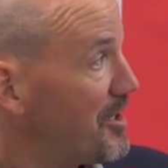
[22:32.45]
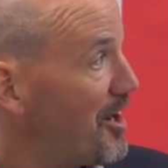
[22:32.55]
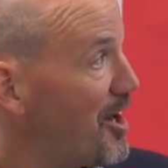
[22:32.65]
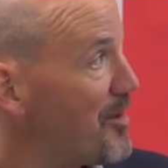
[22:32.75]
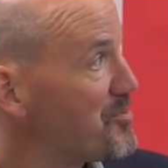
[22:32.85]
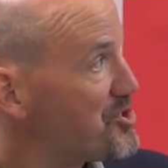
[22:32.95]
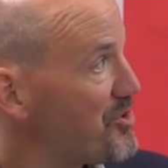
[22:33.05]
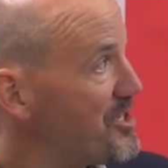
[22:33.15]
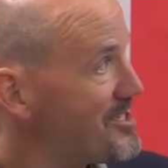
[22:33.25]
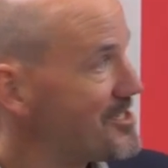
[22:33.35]
Um, so
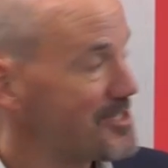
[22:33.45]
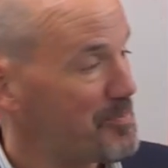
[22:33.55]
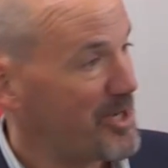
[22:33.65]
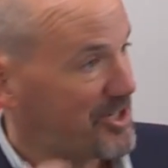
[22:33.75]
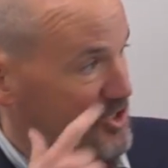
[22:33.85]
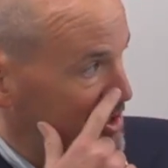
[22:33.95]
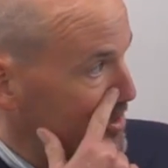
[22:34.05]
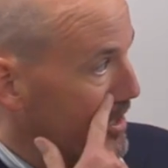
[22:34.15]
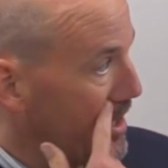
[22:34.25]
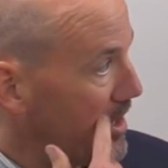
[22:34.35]
this is a
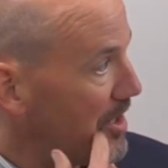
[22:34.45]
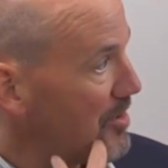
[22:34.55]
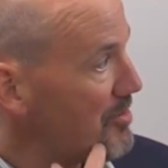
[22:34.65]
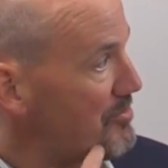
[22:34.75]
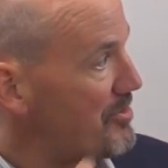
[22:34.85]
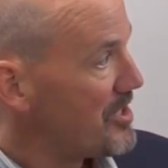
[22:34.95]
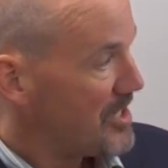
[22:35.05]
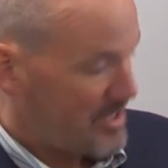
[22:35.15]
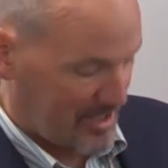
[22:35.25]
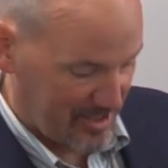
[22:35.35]
picture of
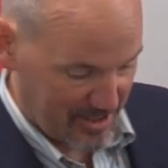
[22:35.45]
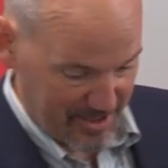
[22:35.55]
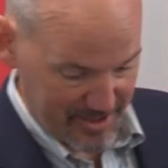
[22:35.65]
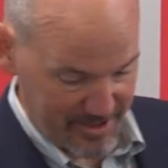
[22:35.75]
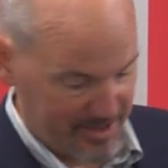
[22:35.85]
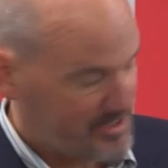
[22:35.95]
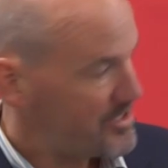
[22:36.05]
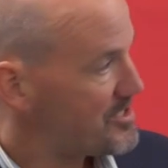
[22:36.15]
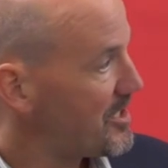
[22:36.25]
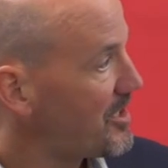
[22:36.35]
uh, the,
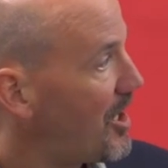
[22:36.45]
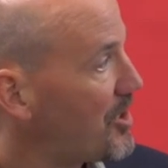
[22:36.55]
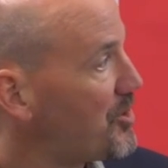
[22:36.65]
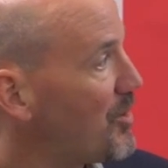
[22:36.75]
the Senkaku